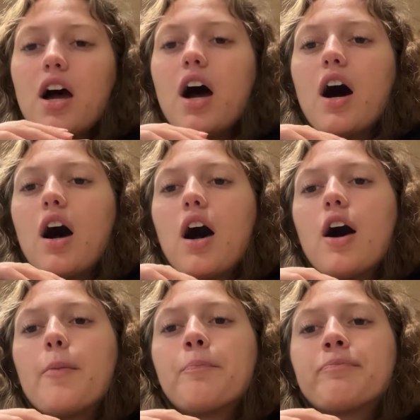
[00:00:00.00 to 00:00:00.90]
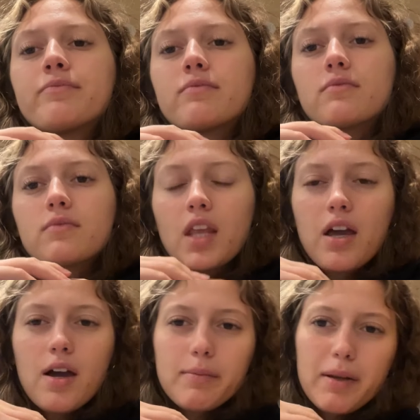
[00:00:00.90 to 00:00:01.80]

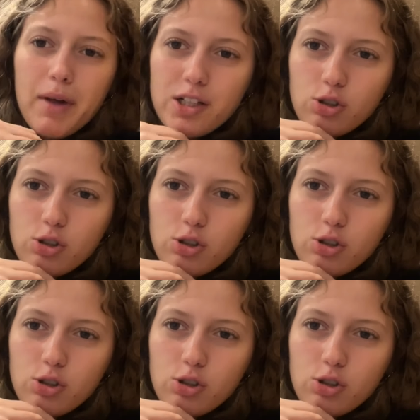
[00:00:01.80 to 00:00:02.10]
But I'm like,